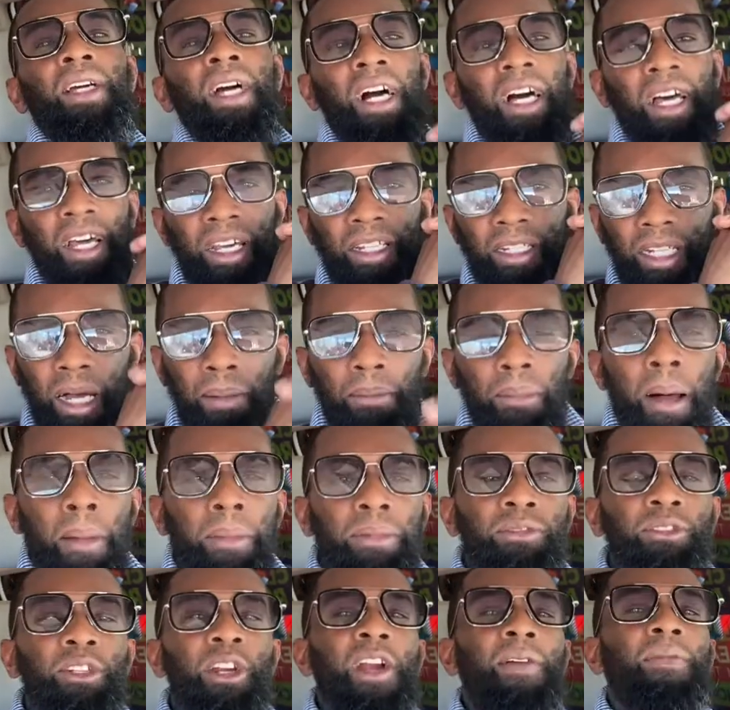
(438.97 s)
because I'm
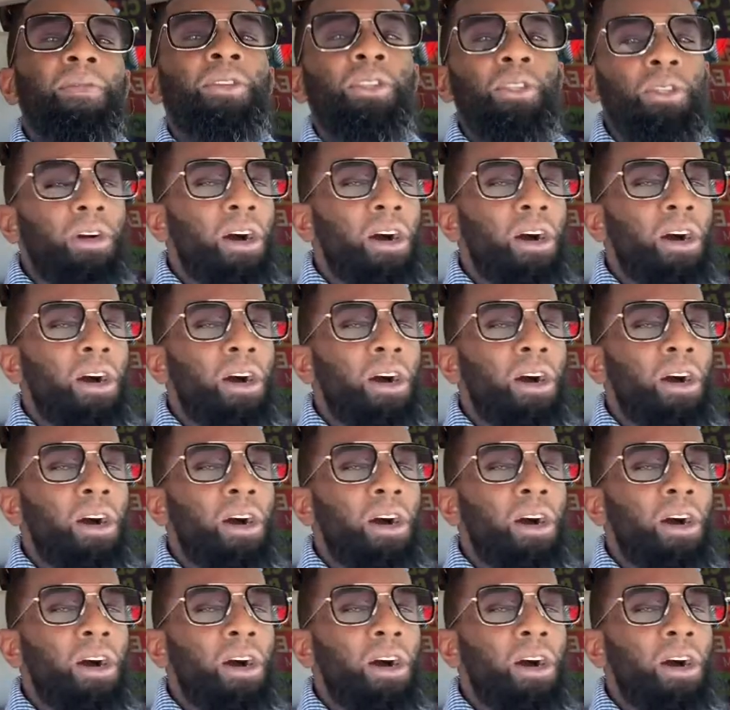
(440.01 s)
observing you